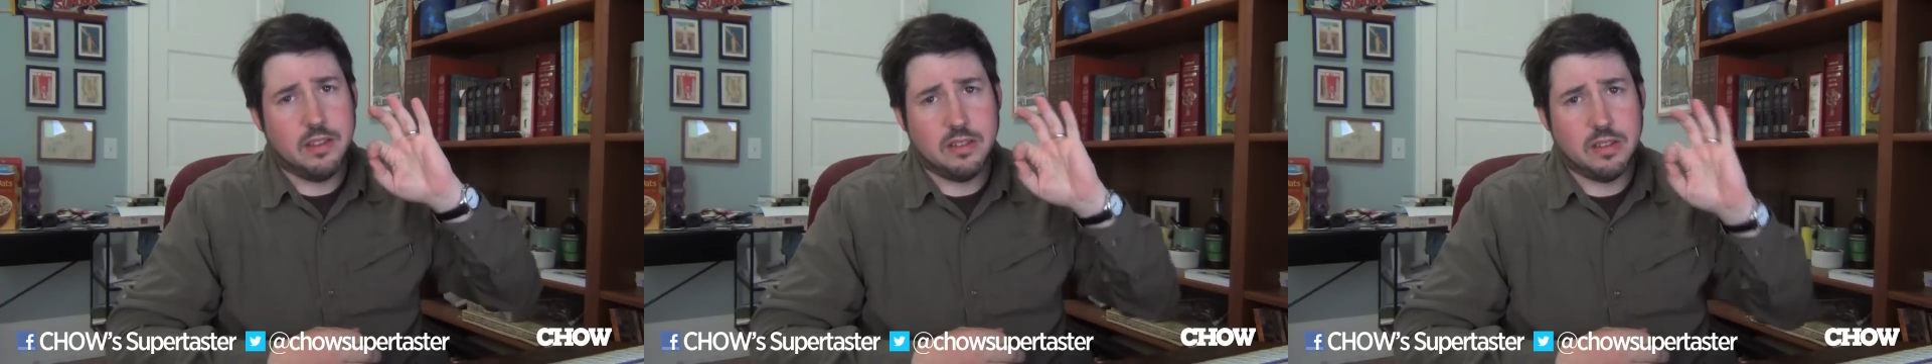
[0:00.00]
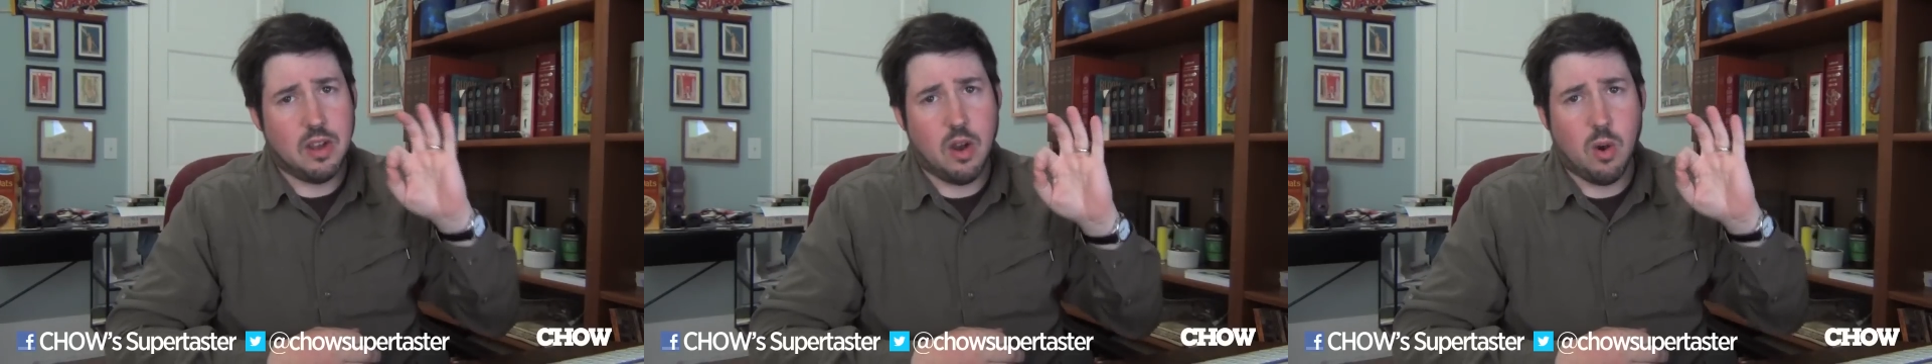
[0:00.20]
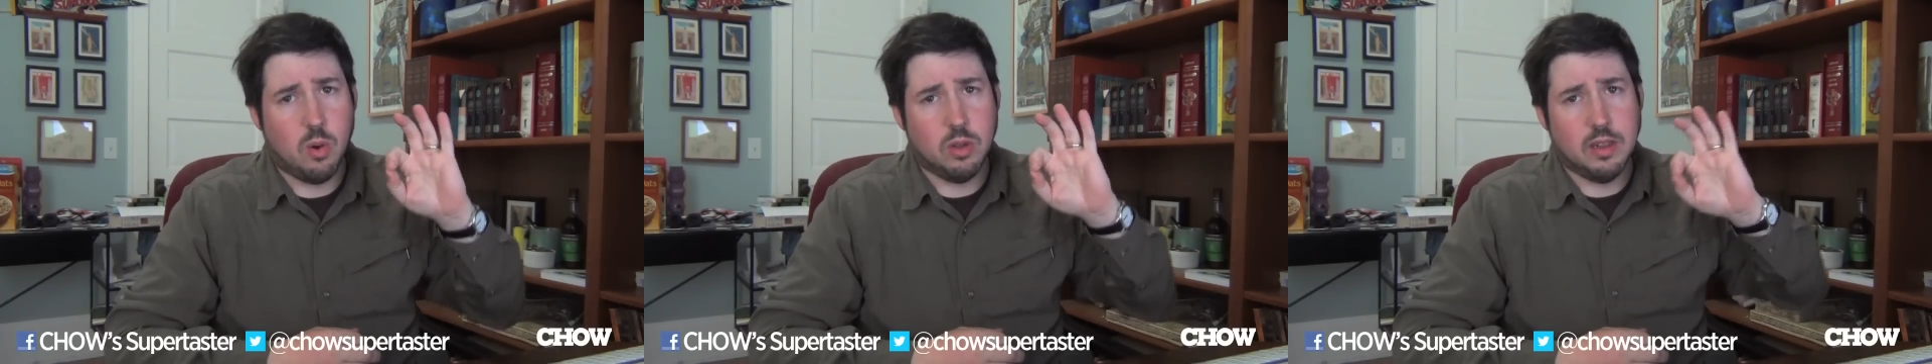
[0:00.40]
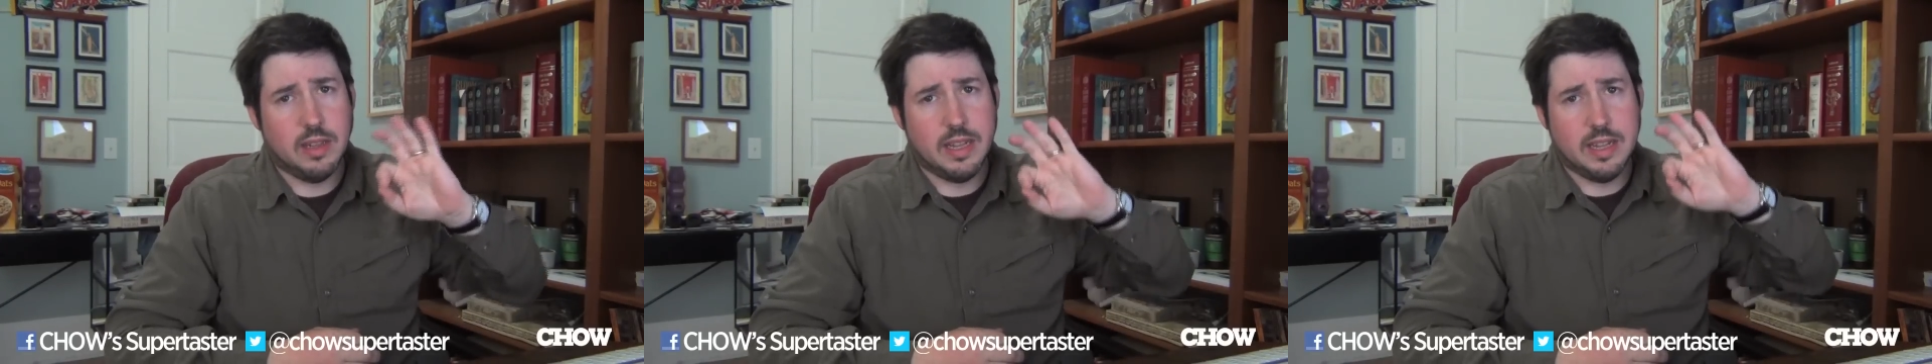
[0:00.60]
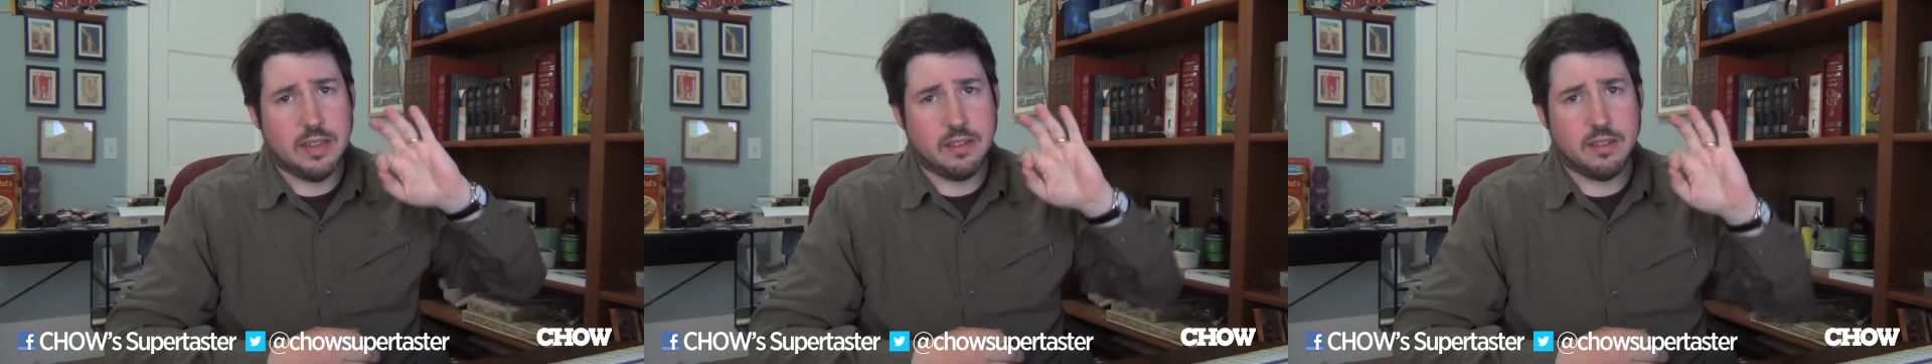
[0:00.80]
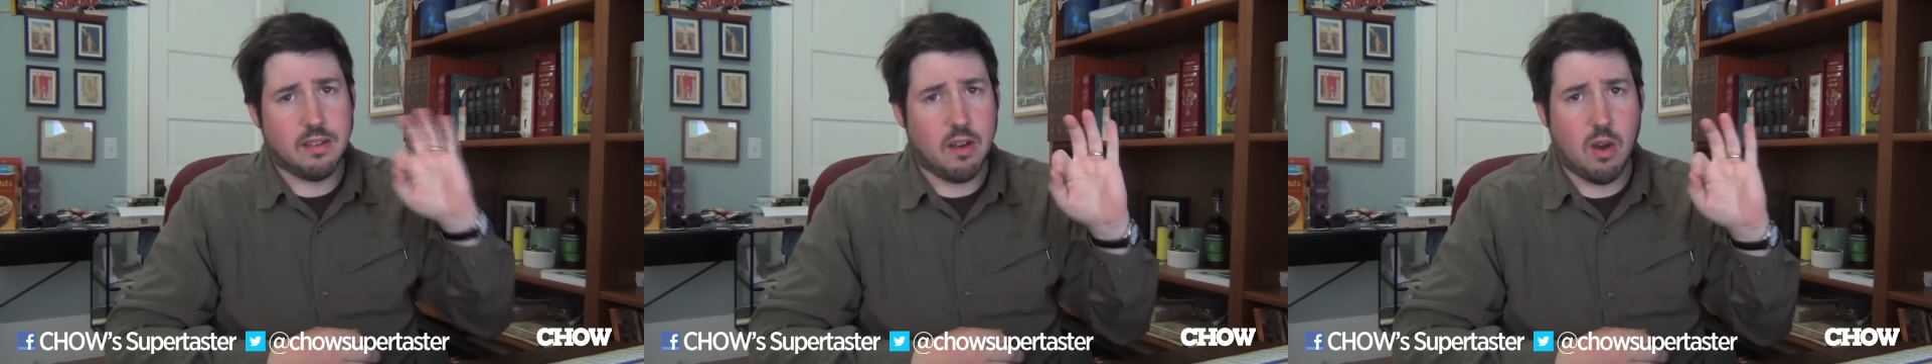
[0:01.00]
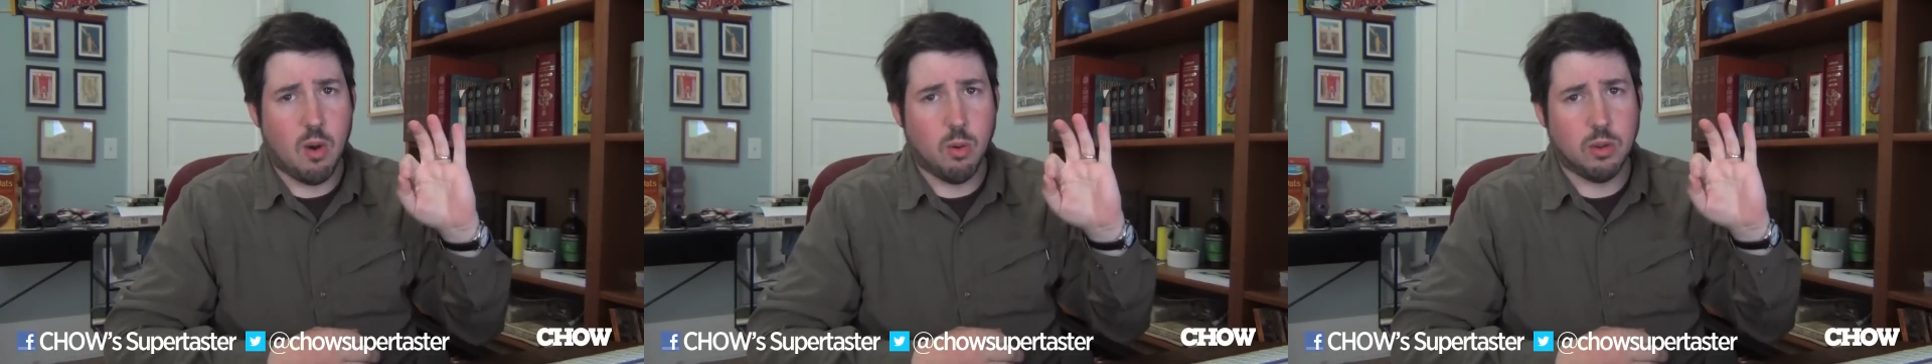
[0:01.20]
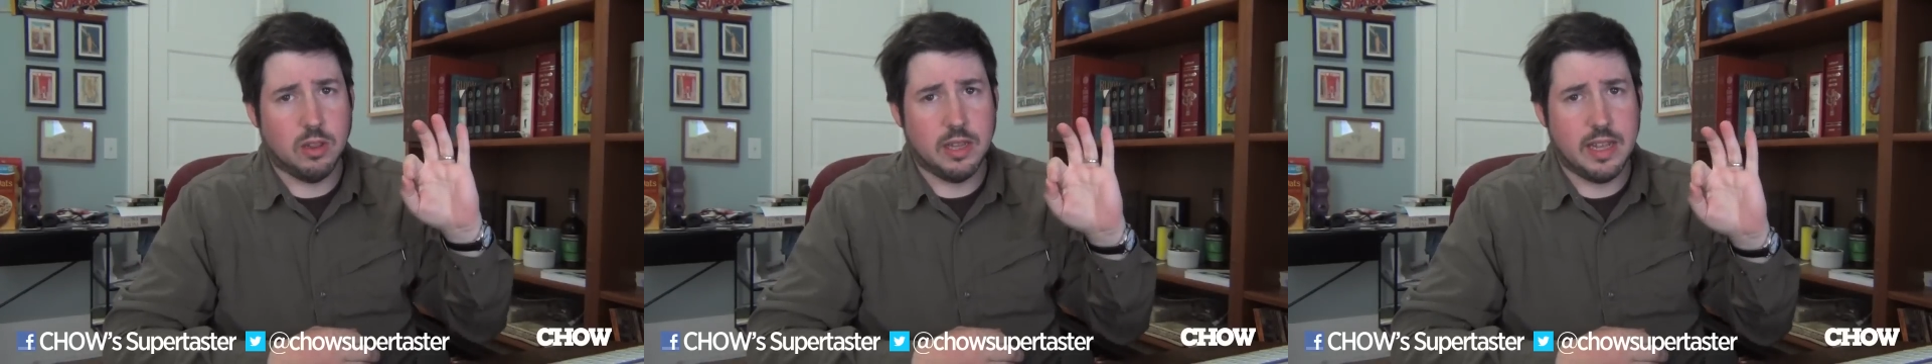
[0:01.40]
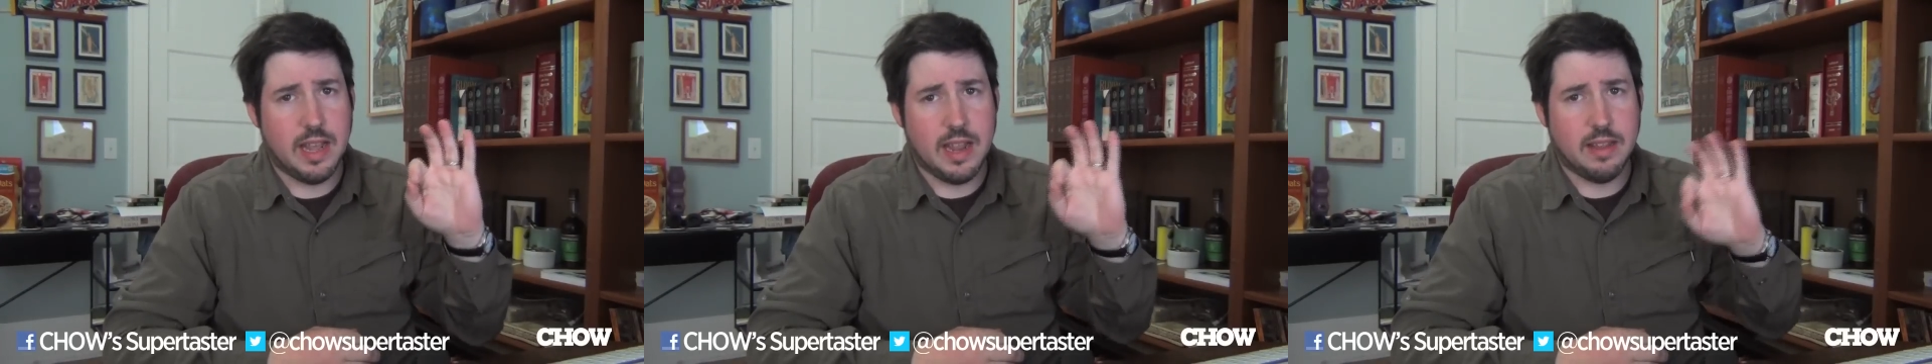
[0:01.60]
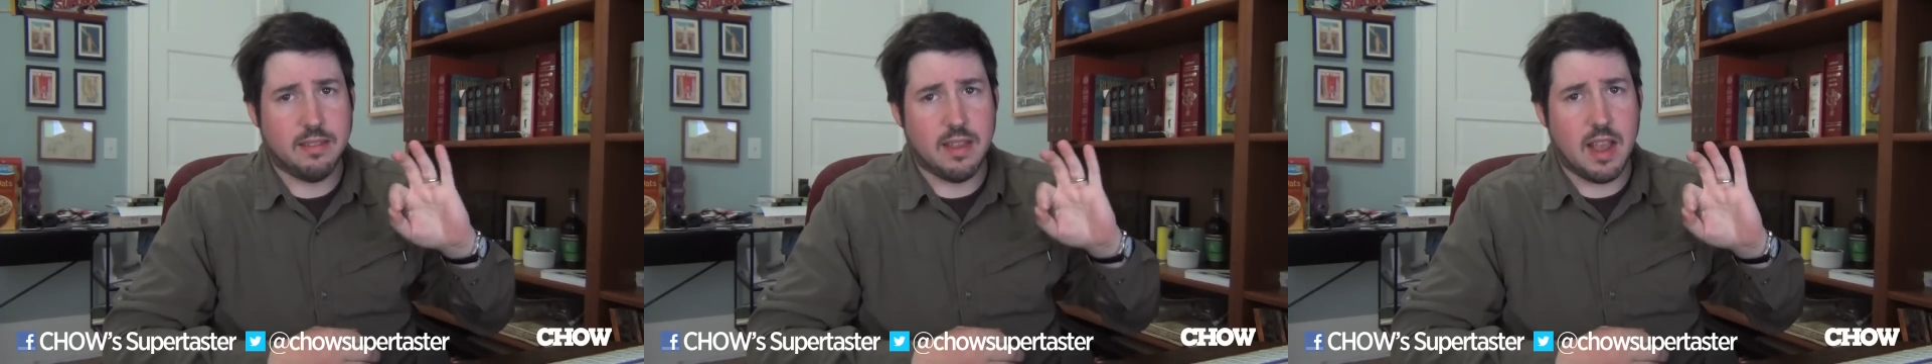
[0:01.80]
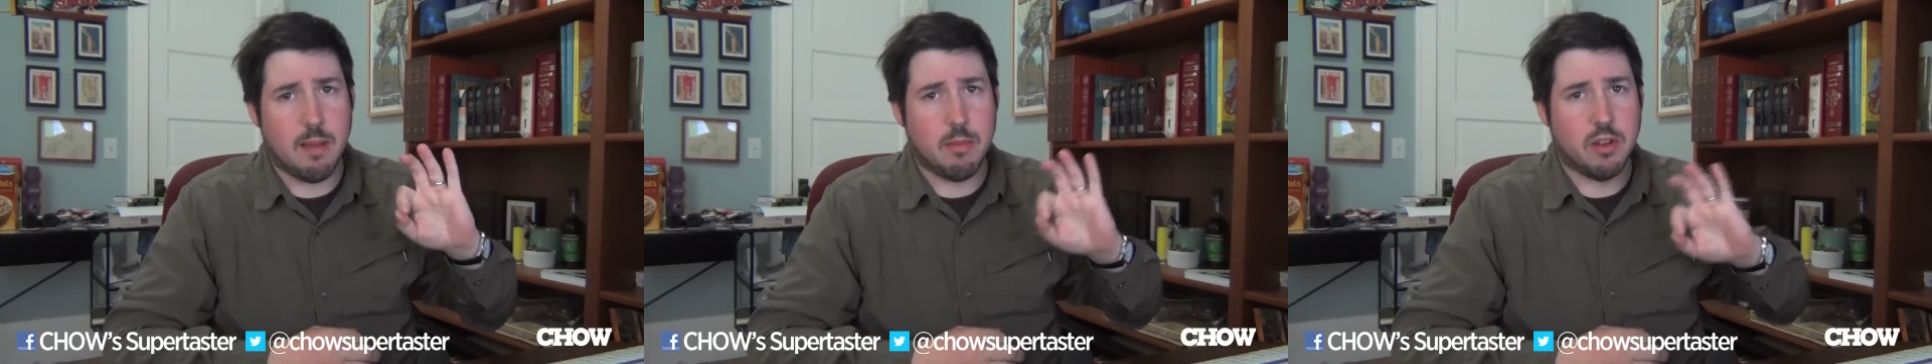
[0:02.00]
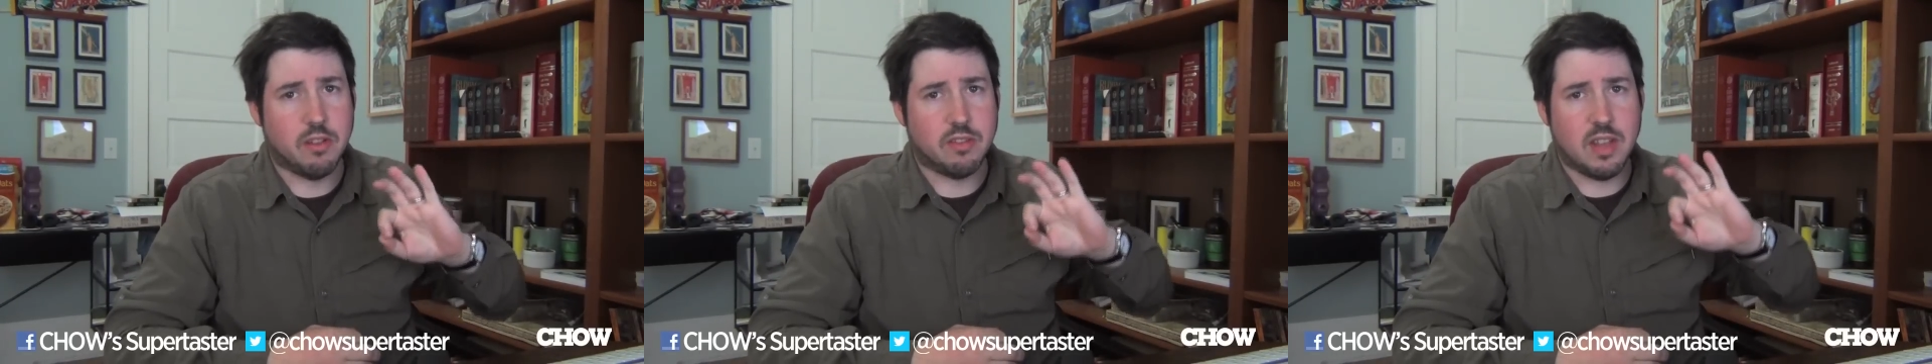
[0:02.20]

totally, totally hate Domino's.